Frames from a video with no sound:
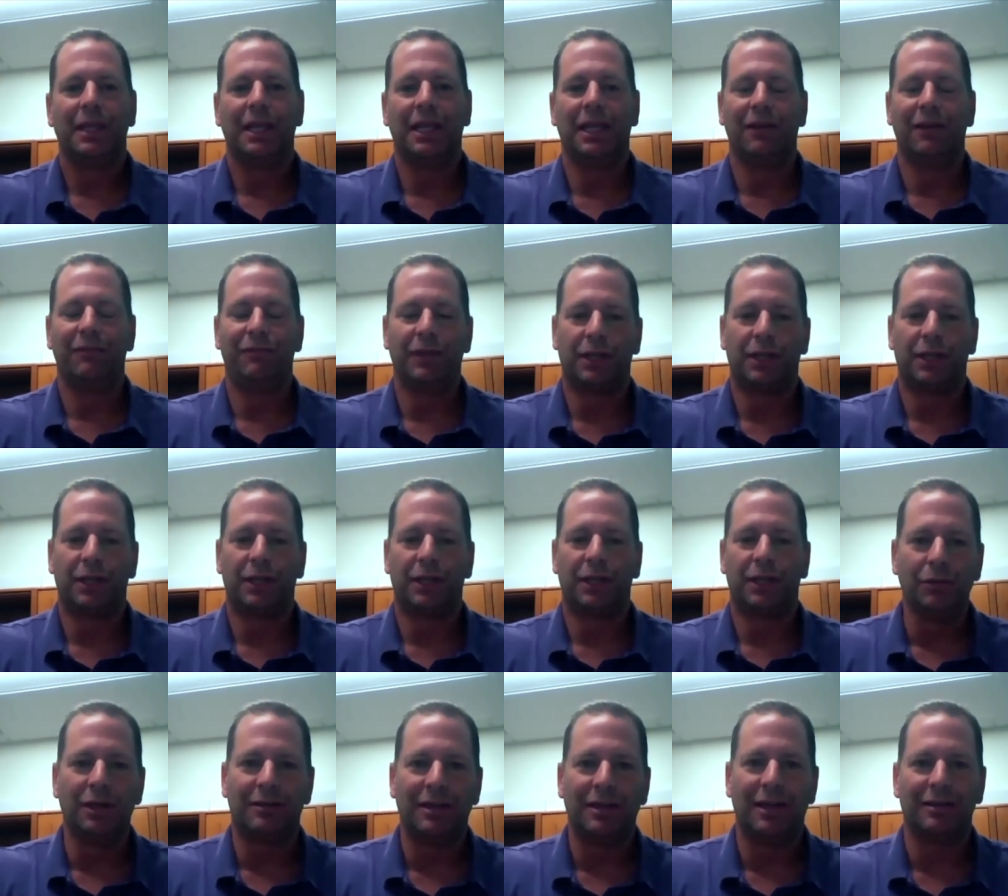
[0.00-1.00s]
And if you
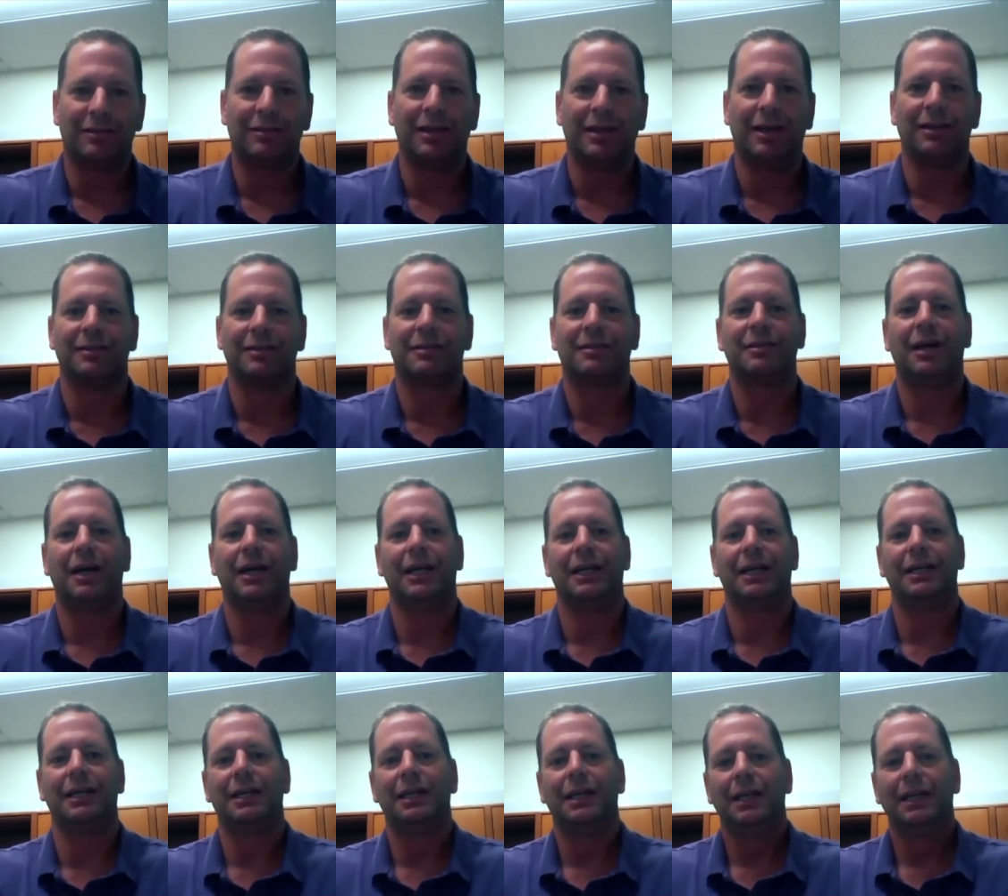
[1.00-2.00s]
could do the test on
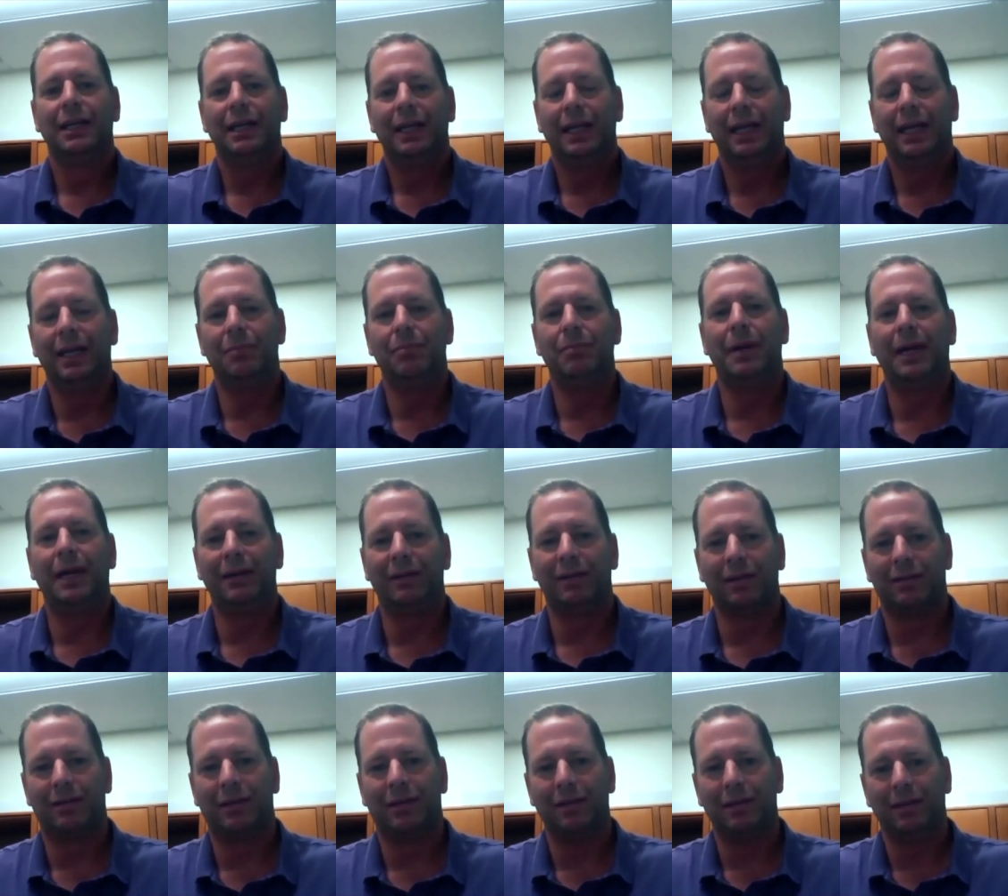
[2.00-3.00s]
site, it
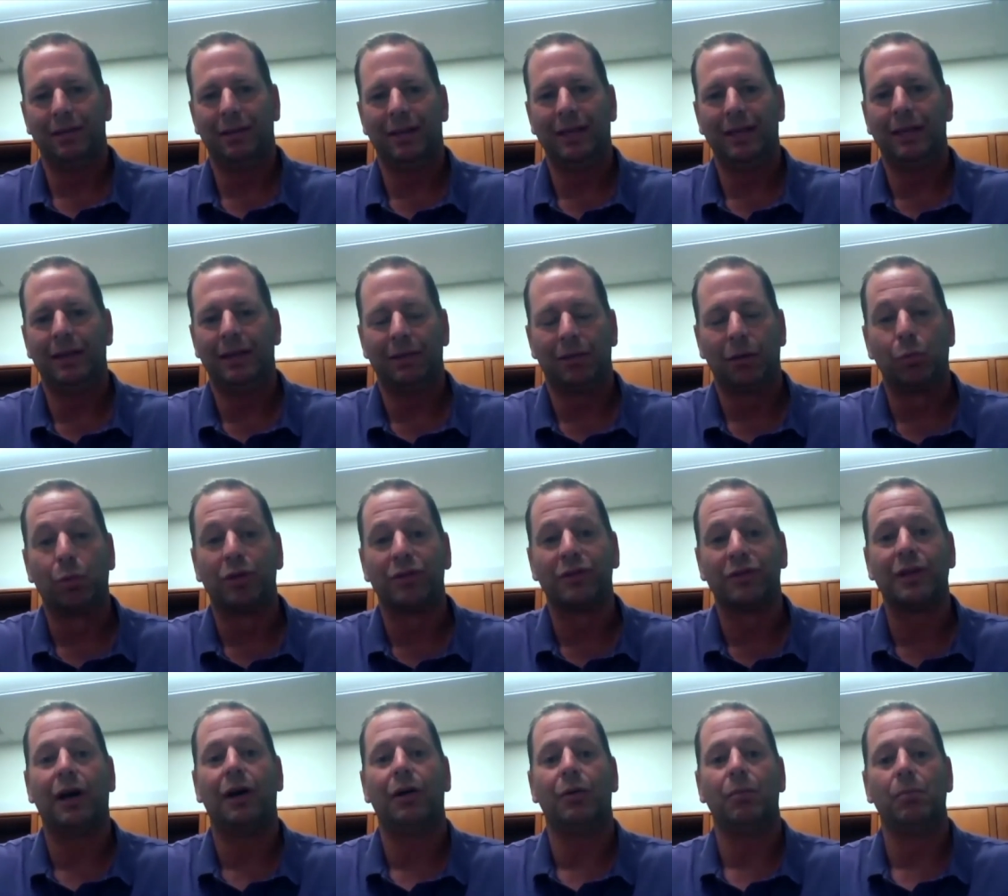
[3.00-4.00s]
made the, the, the
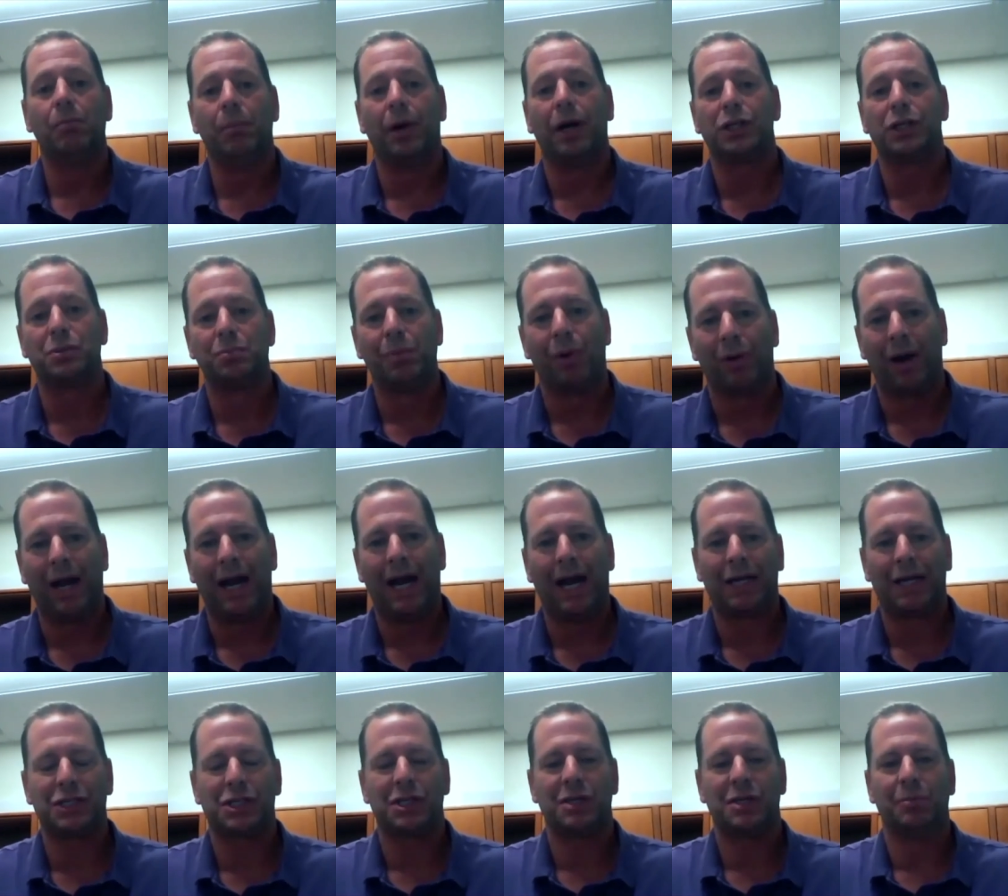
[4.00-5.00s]
result much more
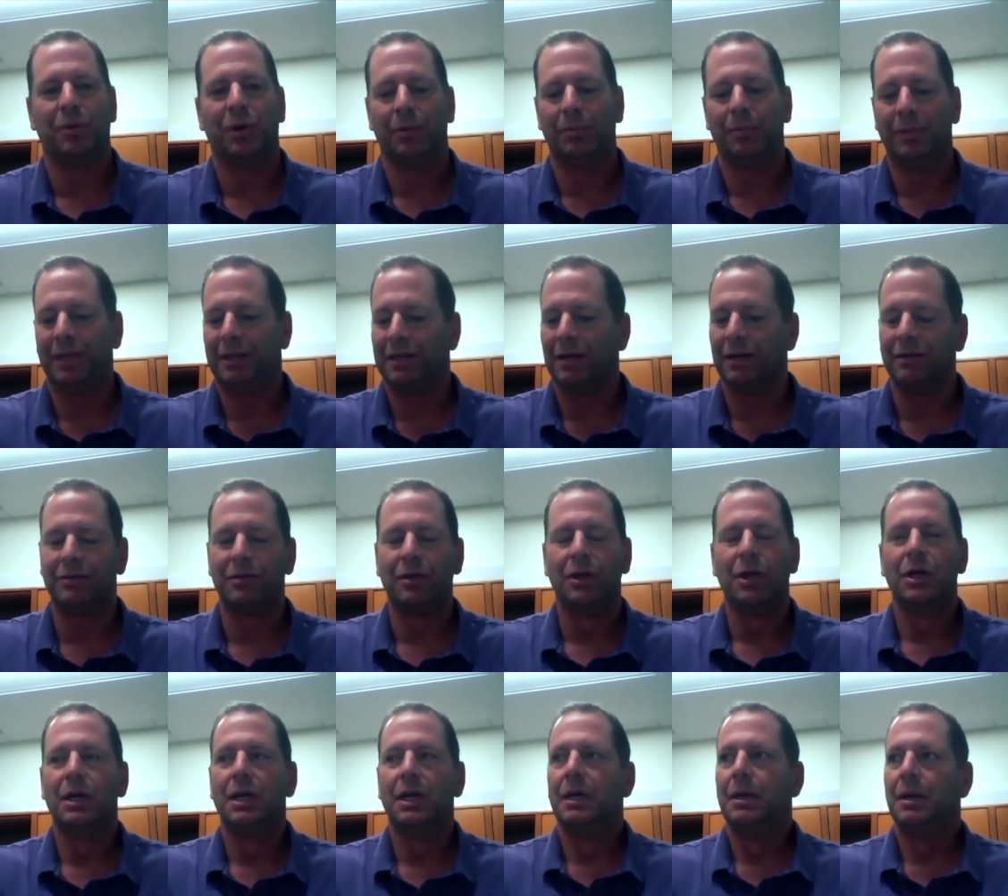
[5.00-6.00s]
actionable because
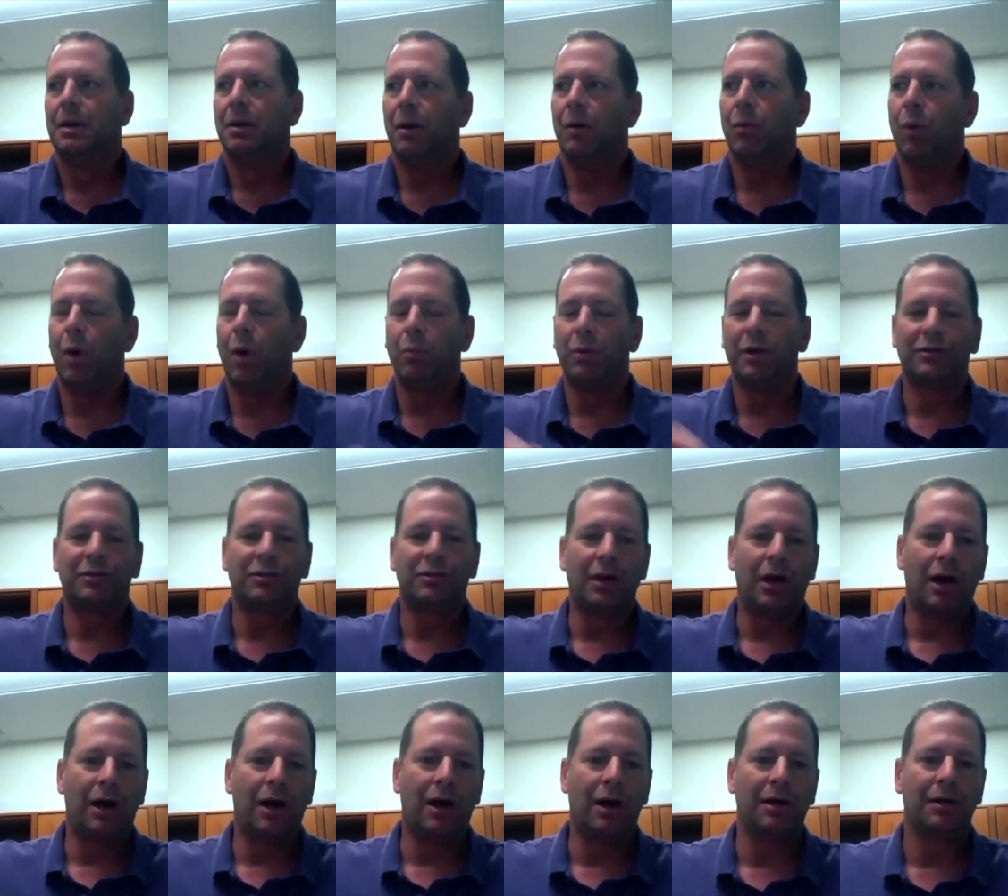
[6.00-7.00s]
but what we
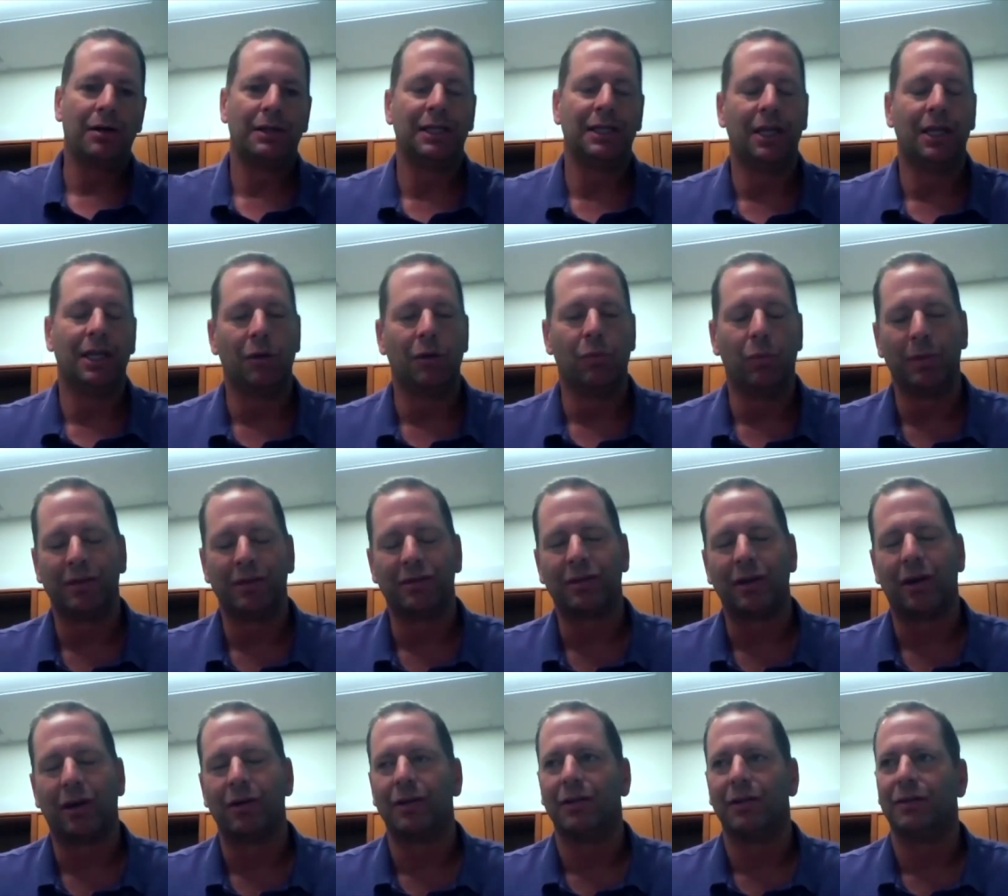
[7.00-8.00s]
saw, you know, when we
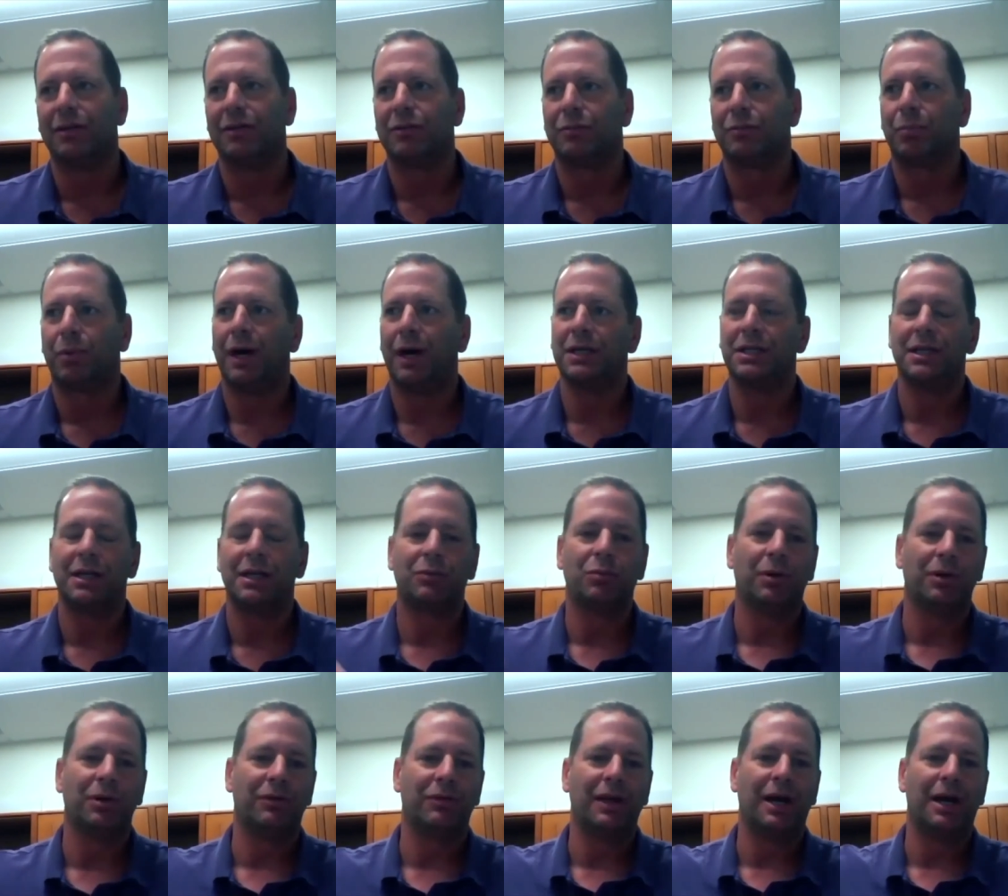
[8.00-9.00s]
started this
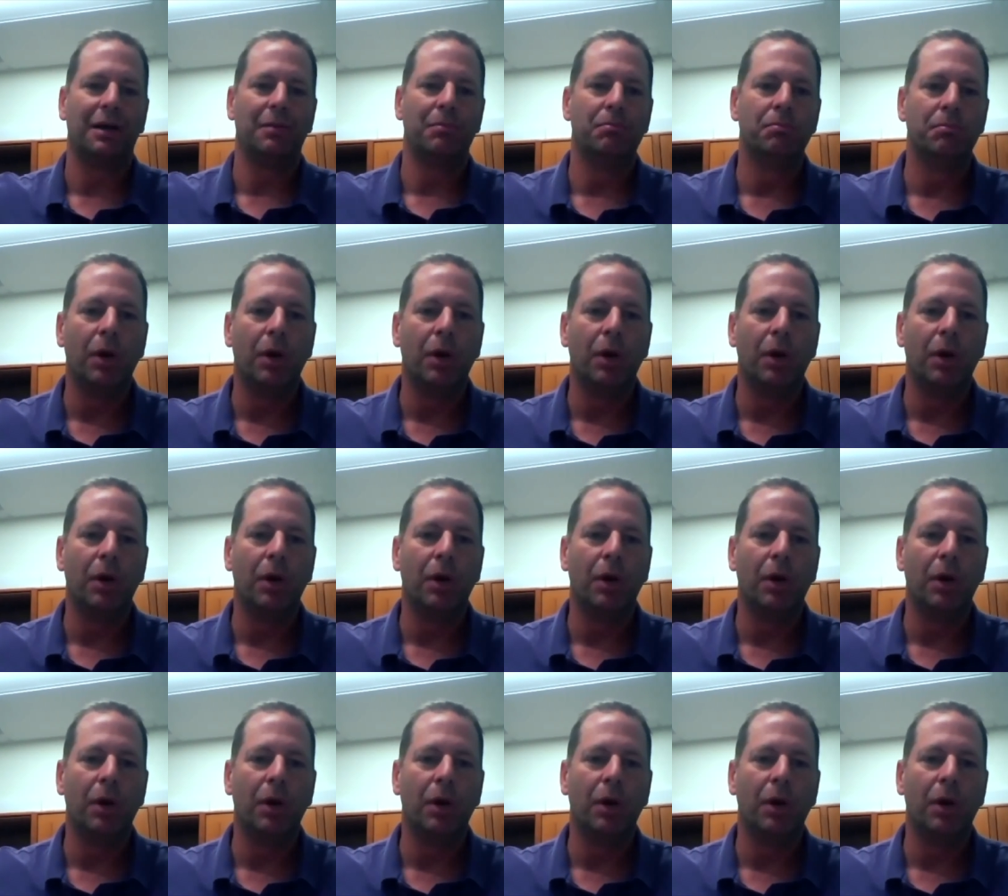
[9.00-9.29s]
project was that